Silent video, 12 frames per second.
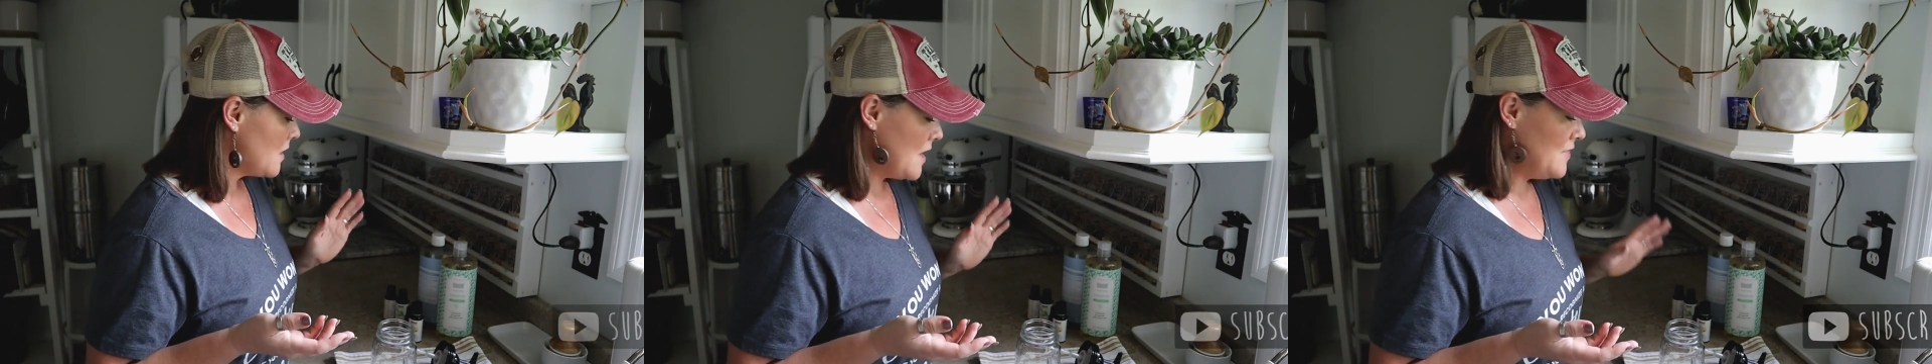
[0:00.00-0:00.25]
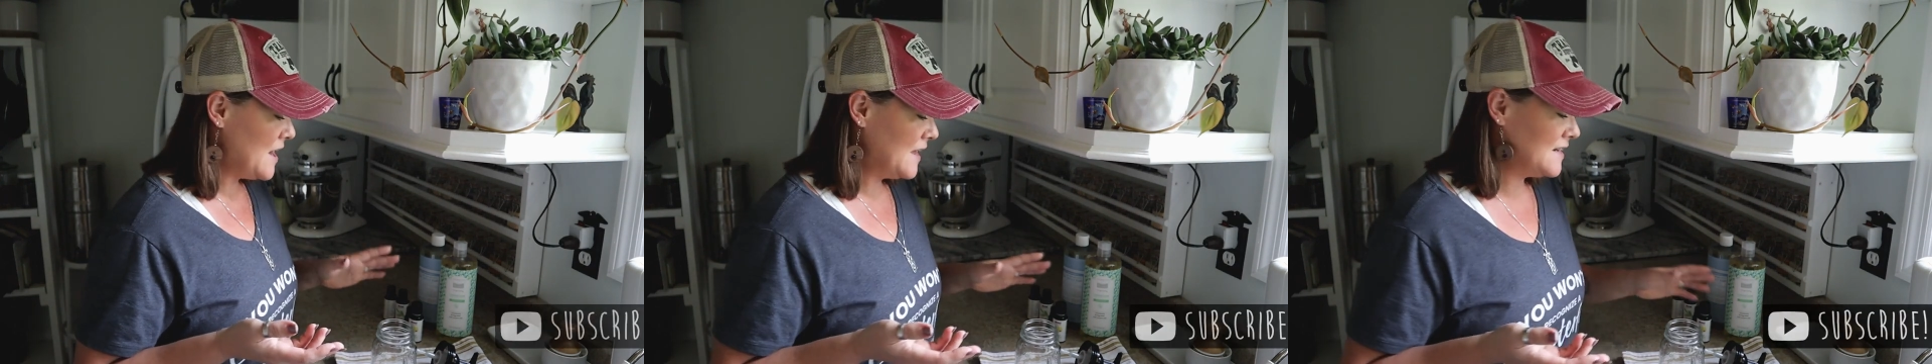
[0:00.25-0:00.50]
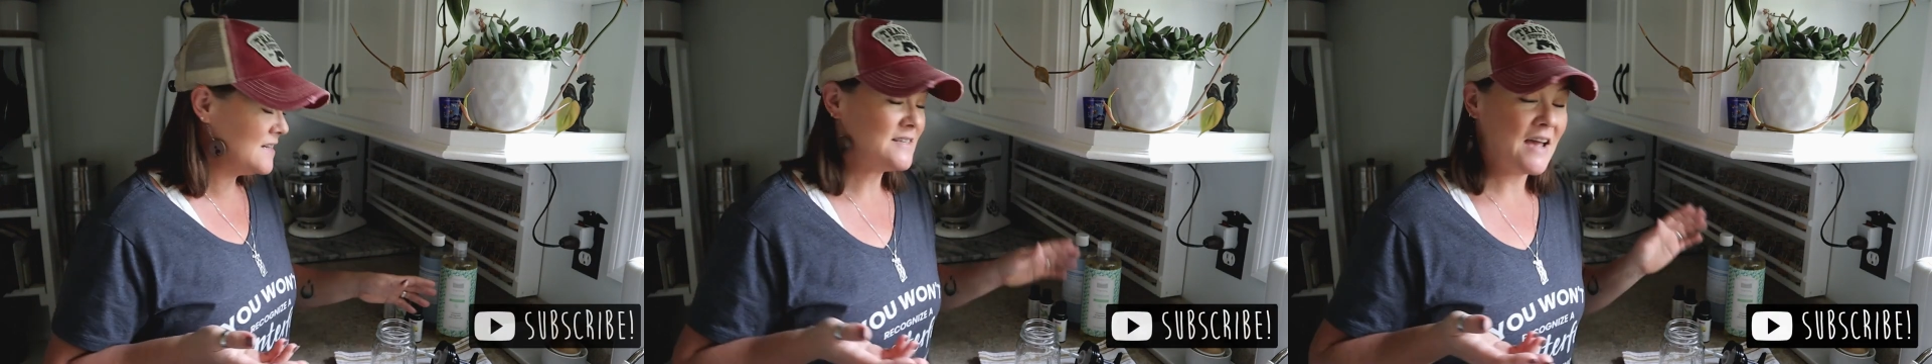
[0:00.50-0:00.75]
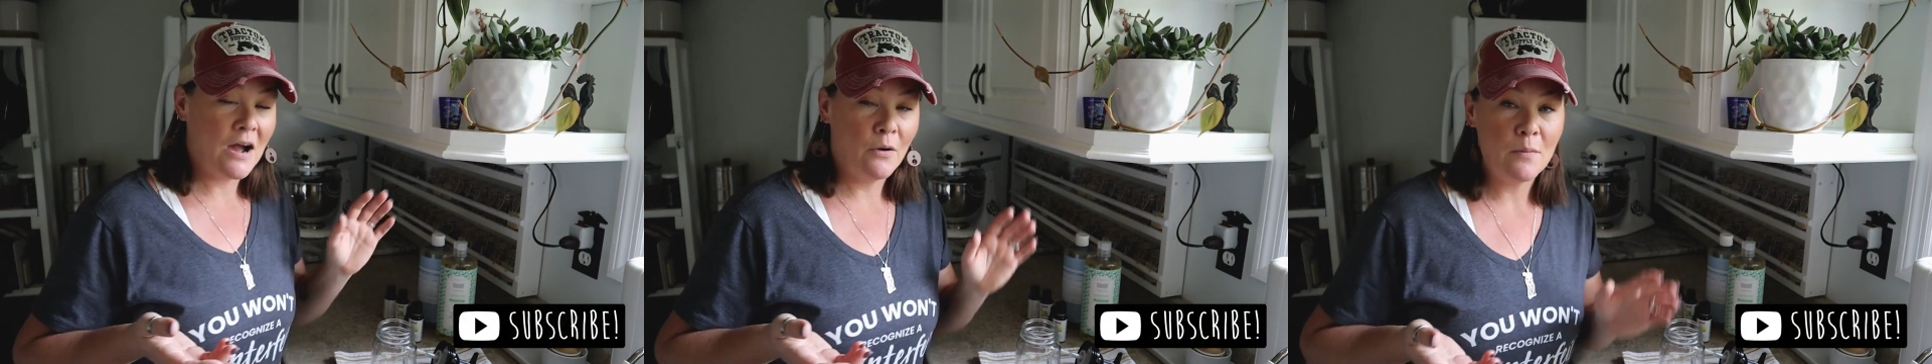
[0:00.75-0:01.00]
And that is
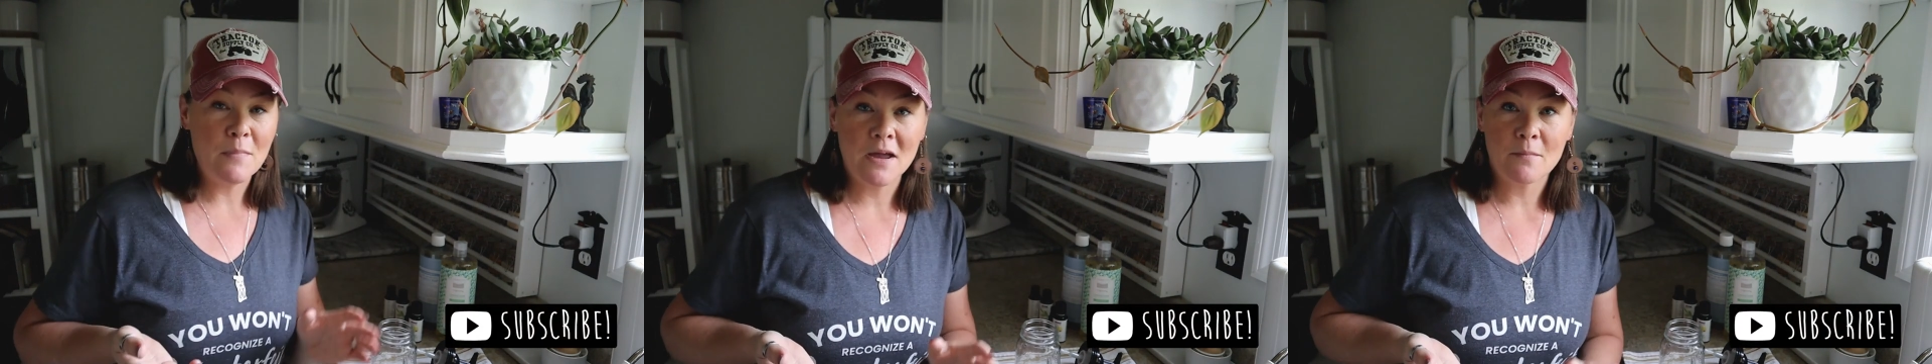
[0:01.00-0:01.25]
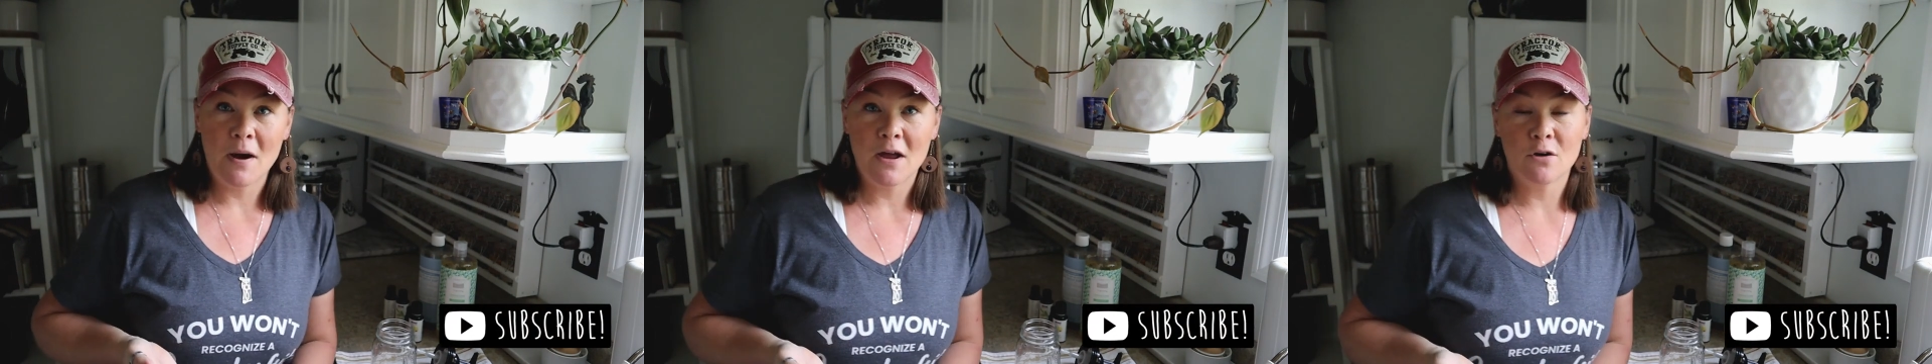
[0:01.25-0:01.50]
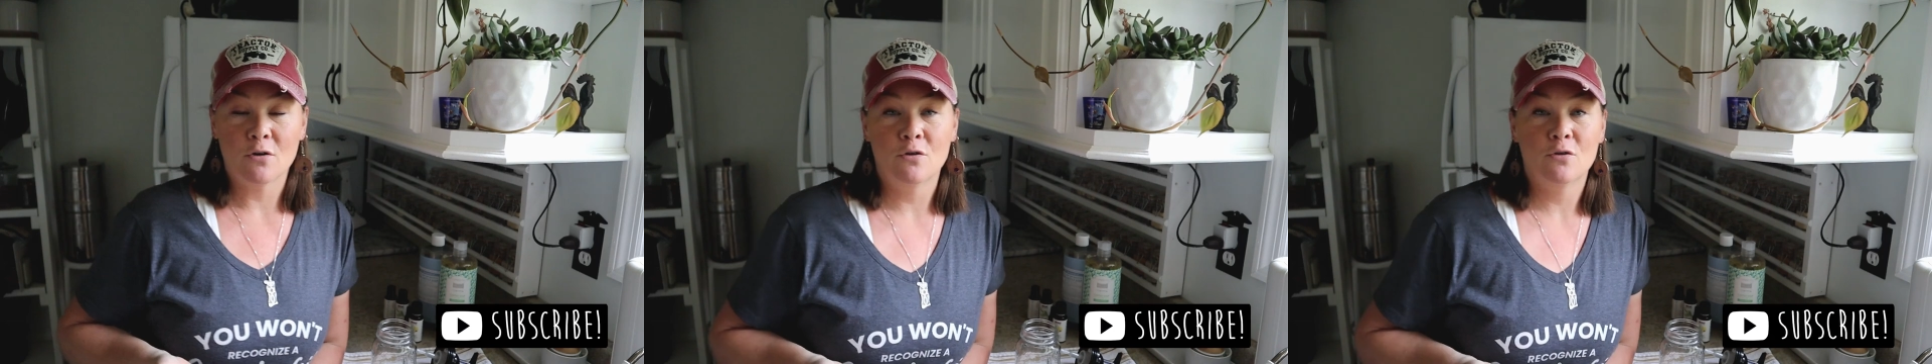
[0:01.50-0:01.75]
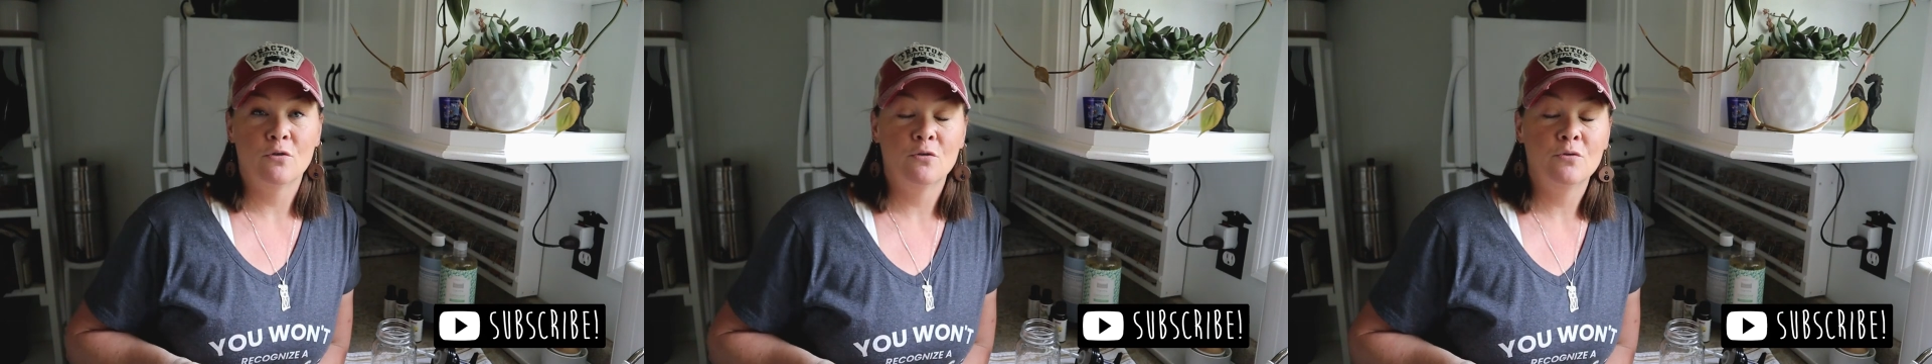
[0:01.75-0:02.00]
how I make my
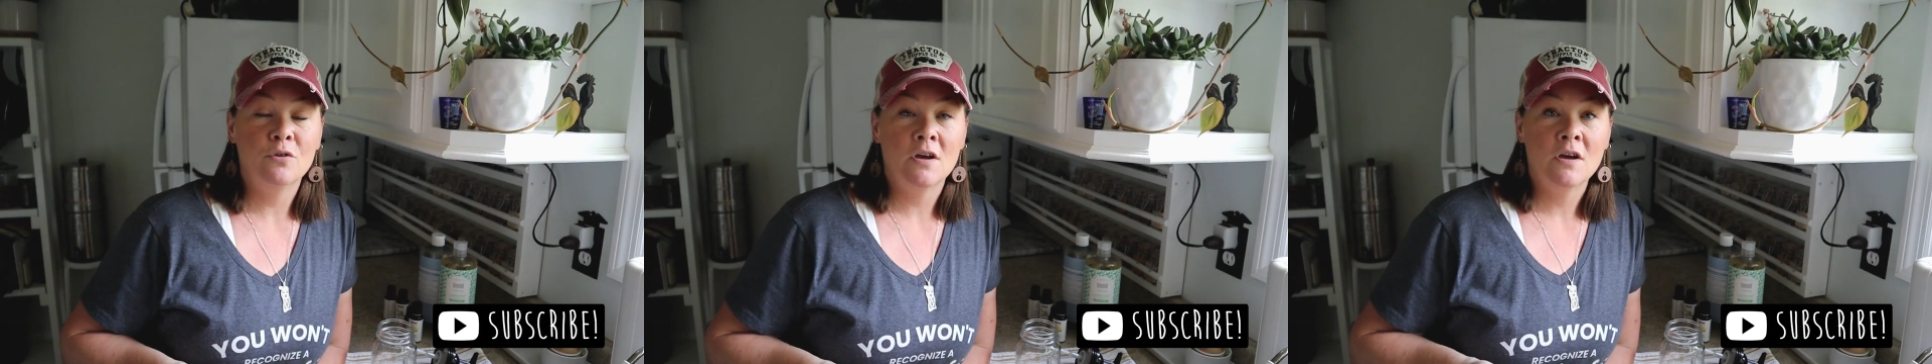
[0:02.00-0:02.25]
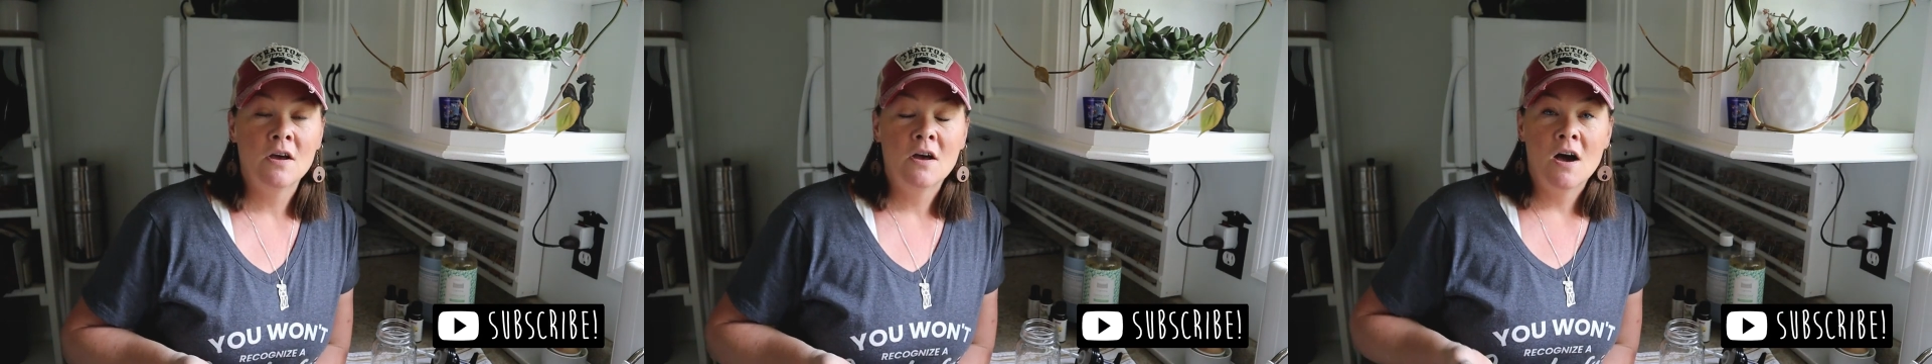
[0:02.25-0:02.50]
own